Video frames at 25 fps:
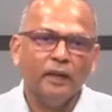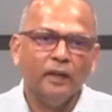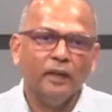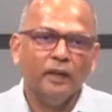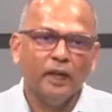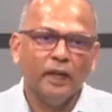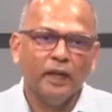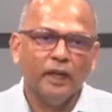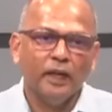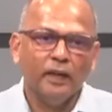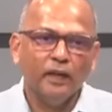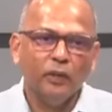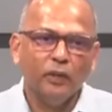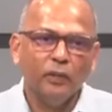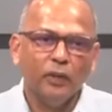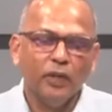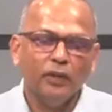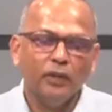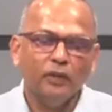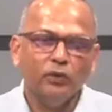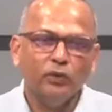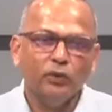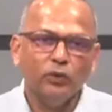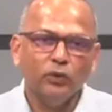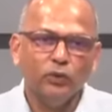Then he
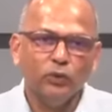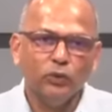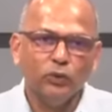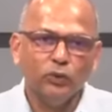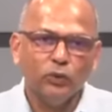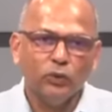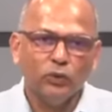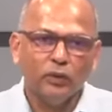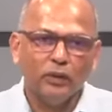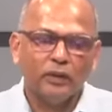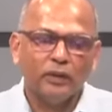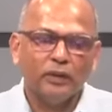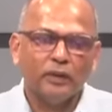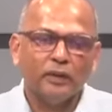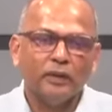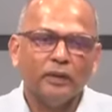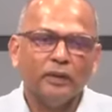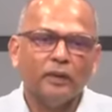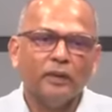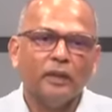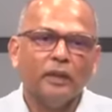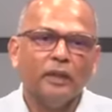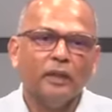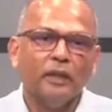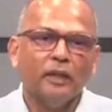went to Duke
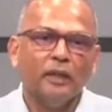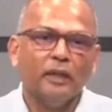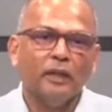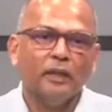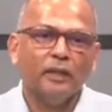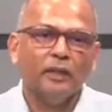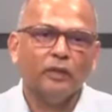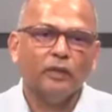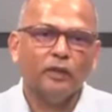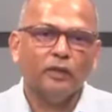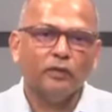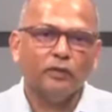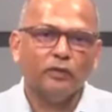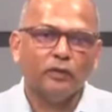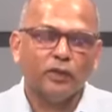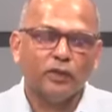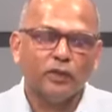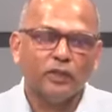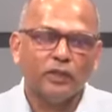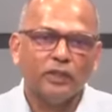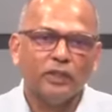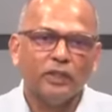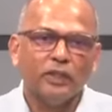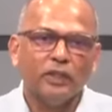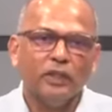
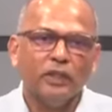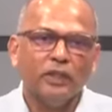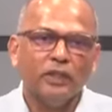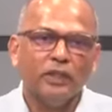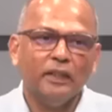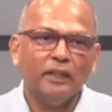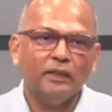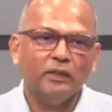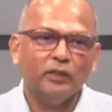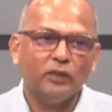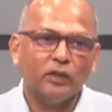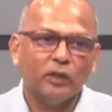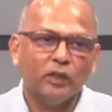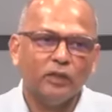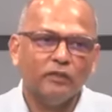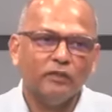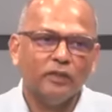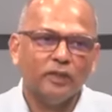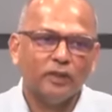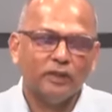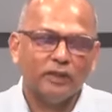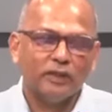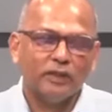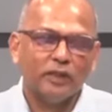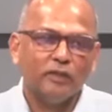University and served
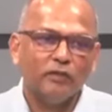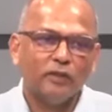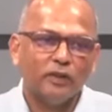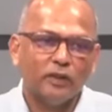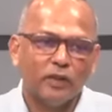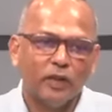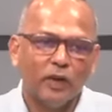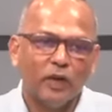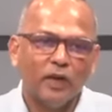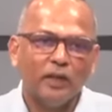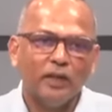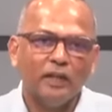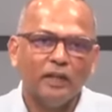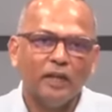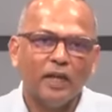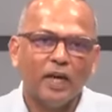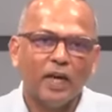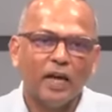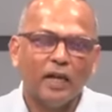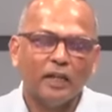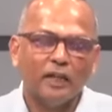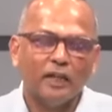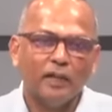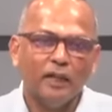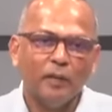in several other
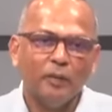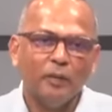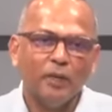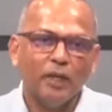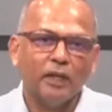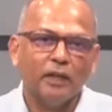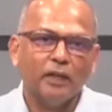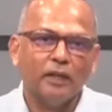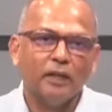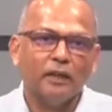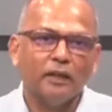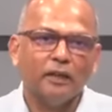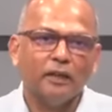academic